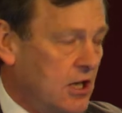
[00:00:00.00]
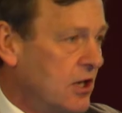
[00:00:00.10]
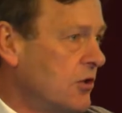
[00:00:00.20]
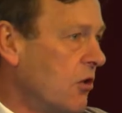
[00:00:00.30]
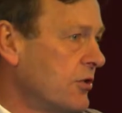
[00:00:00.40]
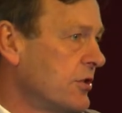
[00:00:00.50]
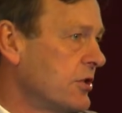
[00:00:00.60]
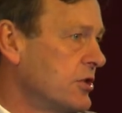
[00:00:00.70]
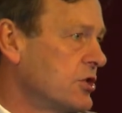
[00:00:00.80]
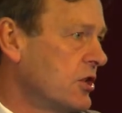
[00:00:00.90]
not
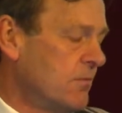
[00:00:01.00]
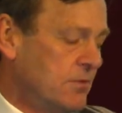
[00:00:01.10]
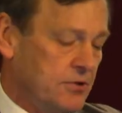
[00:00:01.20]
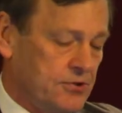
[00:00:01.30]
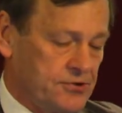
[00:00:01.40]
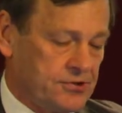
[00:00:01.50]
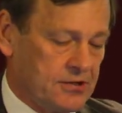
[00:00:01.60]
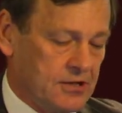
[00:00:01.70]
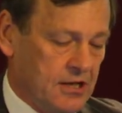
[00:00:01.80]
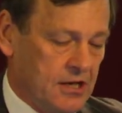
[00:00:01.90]
the Germans.
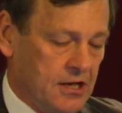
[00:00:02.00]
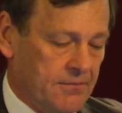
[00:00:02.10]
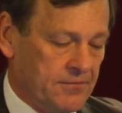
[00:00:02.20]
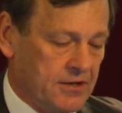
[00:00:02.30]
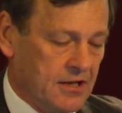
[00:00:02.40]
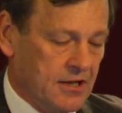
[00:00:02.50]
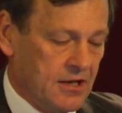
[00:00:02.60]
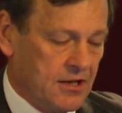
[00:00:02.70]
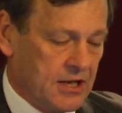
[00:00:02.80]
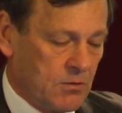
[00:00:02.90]

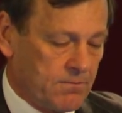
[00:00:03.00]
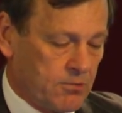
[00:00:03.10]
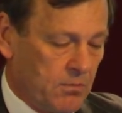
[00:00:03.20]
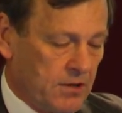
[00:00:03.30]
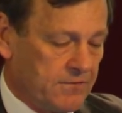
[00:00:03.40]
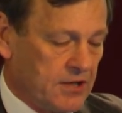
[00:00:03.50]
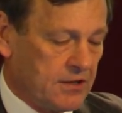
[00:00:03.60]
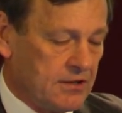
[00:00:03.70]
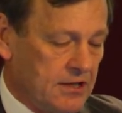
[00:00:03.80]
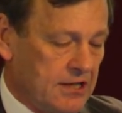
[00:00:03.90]
They would probably have
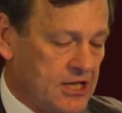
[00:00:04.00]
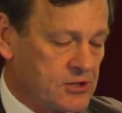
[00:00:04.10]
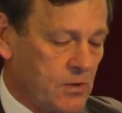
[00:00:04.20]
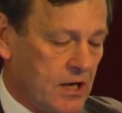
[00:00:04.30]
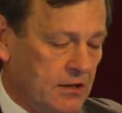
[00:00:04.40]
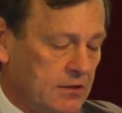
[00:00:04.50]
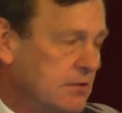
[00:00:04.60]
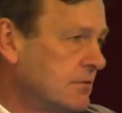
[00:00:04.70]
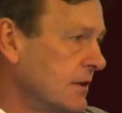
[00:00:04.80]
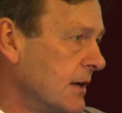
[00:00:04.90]
done less well
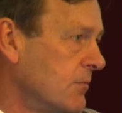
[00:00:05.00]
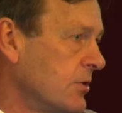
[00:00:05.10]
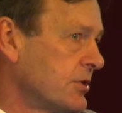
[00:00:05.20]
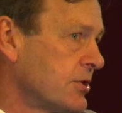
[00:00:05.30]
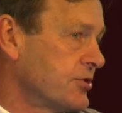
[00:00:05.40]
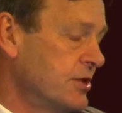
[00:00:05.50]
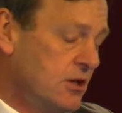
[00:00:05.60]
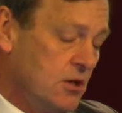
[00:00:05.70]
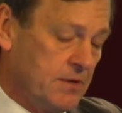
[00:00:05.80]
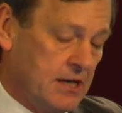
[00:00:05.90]
at Monte
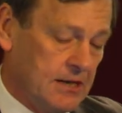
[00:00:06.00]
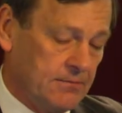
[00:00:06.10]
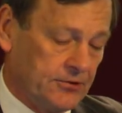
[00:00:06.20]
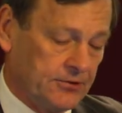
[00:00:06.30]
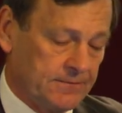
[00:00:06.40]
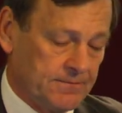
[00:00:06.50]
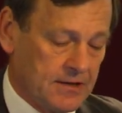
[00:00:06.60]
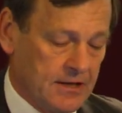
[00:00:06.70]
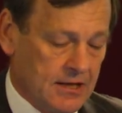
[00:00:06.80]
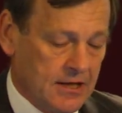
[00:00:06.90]
Cassino, perhaps.
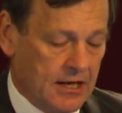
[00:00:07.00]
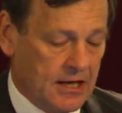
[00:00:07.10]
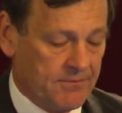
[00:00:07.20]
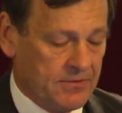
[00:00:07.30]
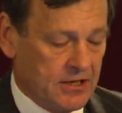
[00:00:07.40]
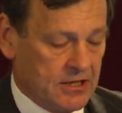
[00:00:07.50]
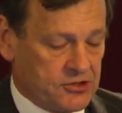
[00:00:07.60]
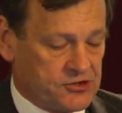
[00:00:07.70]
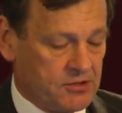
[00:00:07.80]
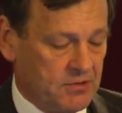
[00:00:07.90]

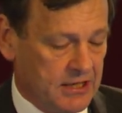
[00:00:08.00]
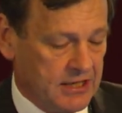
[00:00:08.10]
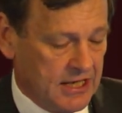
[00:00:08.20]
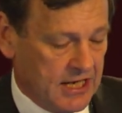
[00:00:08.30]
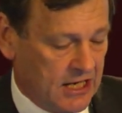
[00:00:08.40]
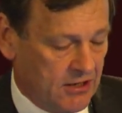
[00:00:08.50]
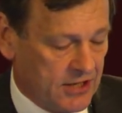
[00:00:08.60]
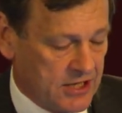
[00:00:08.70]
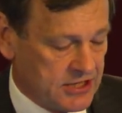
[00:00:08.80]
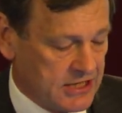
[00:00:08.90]
Similarly, our
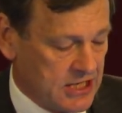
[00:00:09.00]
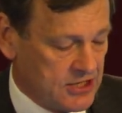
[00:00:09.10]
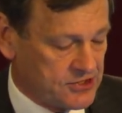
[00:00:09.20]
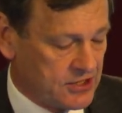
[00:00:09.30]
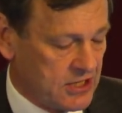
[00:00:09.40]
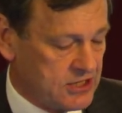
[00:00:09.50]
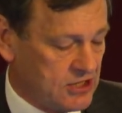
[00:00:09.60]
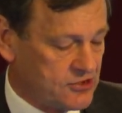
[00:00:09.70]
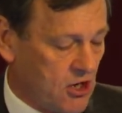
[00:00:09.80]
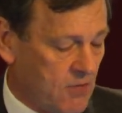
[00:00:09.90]
1980s and
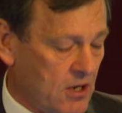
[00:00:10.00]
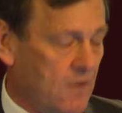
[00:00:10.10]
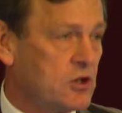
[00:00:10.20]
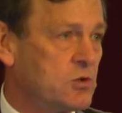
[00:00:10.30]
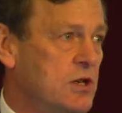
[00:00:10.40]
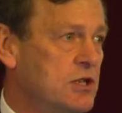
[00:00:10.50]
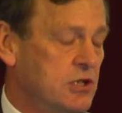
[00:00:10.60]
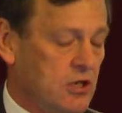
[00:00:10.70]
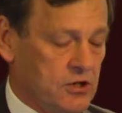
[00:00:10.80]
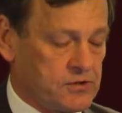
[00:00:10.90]
90s Army, after 20
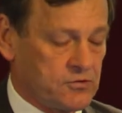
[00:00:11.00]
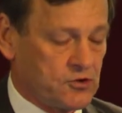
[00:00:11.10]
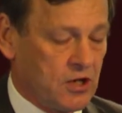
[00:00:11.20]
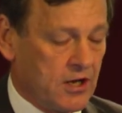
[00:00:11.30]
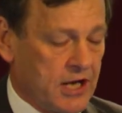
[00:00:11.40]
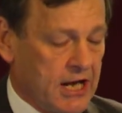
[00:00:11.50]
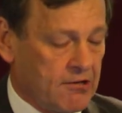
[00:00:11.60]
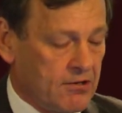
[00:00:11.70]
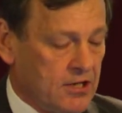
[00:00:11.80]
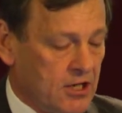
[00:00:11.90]
years of trial and
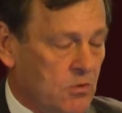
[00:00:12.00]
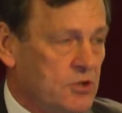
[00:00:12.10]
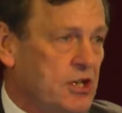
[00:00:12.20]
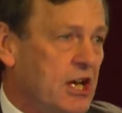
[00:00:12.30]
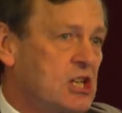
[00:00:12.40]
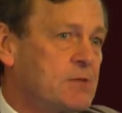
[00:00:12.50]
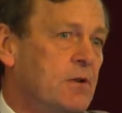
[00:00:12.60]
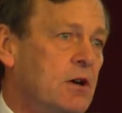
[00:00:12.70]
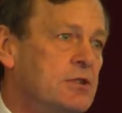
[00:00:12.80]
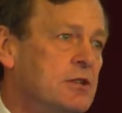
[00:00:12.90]
error, was
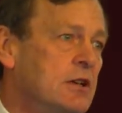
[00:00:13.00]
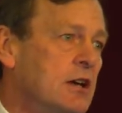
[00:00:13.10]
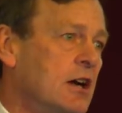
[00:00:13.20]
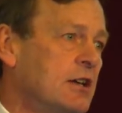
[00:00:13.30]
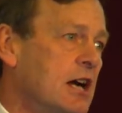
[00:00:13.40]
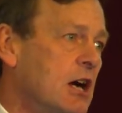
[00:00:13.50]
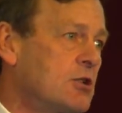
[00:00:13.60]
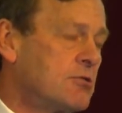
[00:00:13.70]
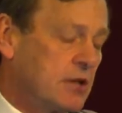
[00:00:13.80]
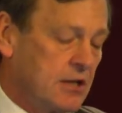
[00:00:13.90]
expert at
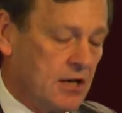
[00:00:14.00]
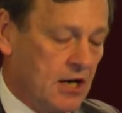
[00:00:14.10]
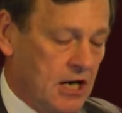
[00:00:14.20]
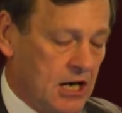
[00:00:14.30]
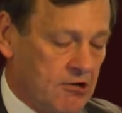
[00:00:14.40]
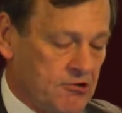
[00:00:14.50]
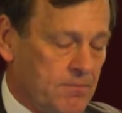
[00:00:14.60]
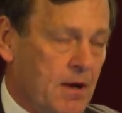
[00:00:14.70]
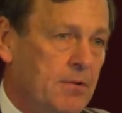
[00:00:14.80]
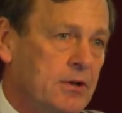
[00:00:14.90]
countering Irish
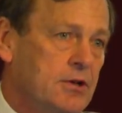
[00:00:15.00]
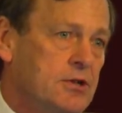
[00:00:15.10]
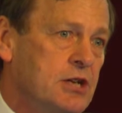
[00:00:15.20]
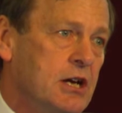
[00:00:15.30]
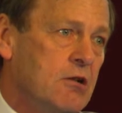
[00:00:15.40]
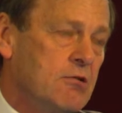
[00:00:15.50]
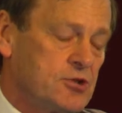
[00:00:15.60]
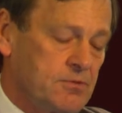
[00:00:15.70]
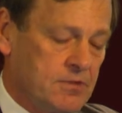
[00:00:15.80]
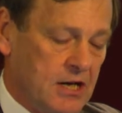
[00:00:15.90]
Republican
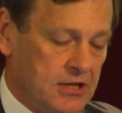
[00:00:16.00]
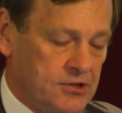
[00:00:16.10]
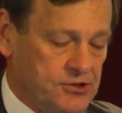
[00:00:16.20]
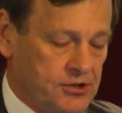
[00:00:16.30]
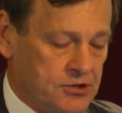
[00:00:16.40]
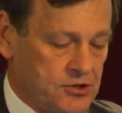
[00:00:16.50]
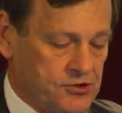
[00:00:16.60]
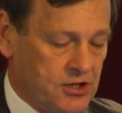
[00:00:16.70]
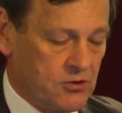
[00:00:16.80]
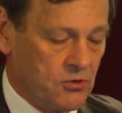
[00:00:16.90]
terrorism and
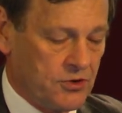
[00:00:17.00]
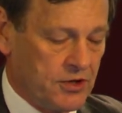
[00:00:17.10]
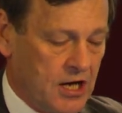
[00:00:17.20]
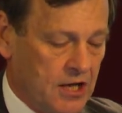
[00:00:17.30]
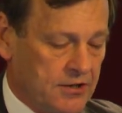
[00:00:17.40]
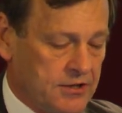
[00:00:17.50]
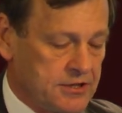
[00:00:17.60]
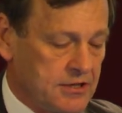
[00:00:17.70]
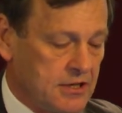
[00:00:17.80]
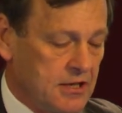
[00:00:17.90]
insurgency in Northern
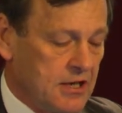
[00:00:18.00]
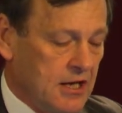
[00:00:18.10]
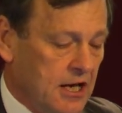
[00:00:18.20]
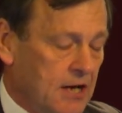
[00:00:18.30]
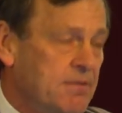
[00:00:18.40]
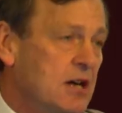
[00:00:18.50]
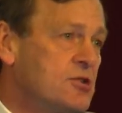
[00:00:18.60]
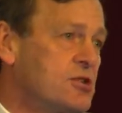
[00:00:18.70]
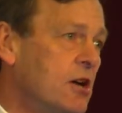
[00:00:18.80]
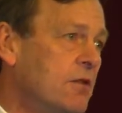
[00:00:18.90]
Ireland. By
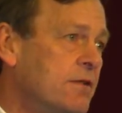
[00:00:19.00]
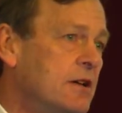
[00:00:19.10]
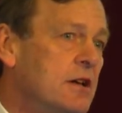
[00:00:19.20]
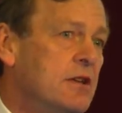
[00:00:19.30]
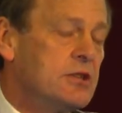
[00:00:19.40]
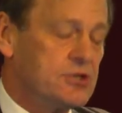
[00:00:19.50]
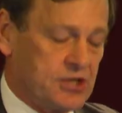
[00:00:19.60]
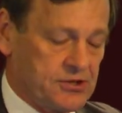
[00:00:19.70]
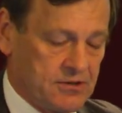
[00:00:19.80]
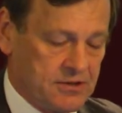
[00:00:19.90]
itself, this
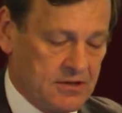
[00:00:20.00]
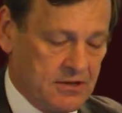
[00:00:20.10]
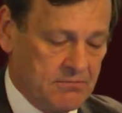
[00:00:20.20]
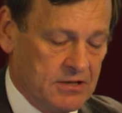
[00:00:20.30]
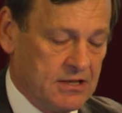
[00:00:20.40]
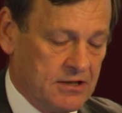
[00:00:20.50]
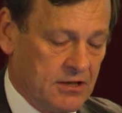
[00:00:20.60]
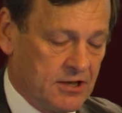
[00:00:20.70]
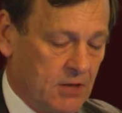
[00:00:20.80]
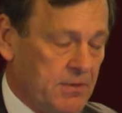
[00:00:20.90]
doesn't mean
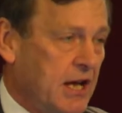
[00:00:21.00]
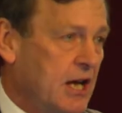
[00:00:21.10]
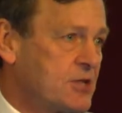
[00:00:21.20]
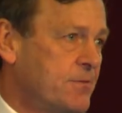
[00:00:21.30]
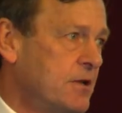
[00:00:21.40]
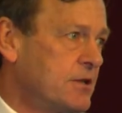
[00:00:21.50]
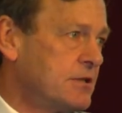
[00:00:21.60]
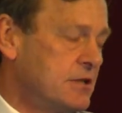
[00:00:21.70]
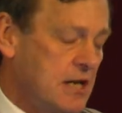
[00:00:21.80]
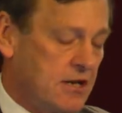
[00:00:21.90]
they'll be expert
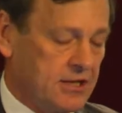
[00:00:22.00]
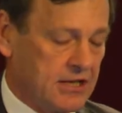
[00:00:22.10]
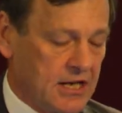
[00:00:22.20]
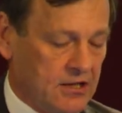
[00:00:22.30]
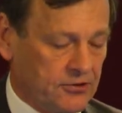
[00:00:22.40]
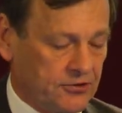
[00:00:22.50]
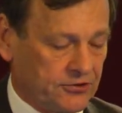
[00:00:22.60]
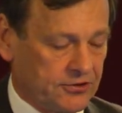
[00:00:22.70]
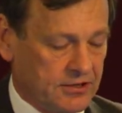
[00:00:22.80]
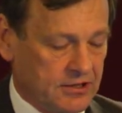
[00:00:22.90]
at anything else.